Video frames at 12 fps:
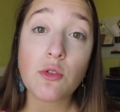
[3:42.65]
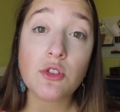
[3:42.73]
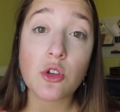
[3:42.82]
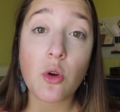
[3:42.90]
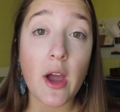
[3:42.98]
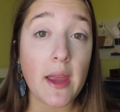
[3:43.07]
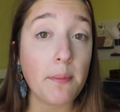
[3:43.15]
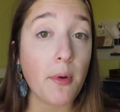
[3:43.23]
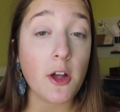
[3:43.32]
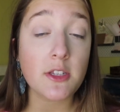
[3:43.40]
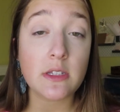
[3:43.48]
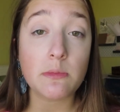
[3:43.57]
so I
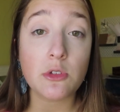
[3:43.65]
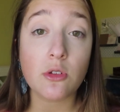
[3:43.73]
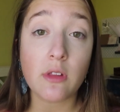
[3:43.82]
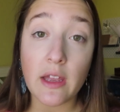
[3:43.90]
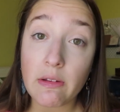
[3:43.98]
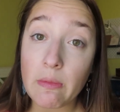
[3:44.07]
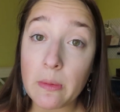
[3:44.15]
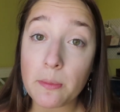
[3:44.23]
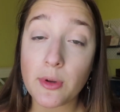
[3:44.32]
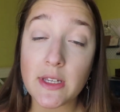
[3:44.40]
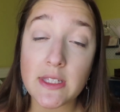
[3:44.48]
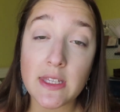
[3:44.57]
bought some new Lightroom
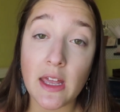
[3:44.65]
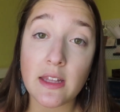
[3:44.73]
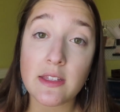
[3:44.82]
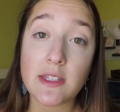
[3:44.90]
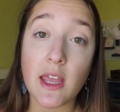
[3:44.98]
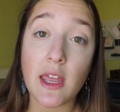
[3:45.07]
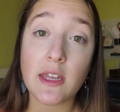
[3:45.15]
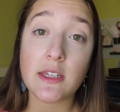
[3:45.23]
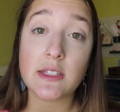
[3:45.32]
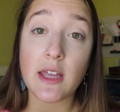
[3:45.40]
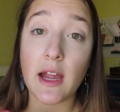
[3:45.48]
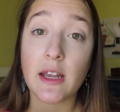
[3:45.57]
presets and
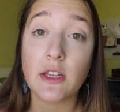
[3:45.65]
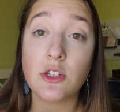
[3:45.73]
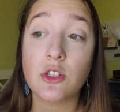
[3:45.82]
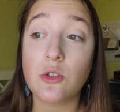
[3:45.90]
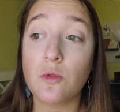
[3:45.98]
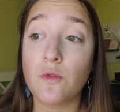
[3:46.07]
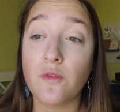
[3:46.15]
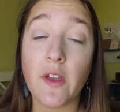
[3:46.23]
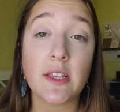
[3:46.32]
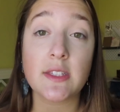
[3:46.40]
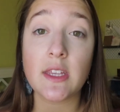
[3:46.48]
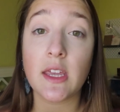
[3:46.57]
decided to
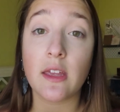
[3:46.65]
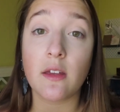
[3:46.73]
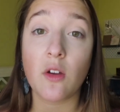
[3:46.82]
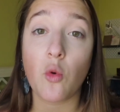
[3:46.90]
fix it.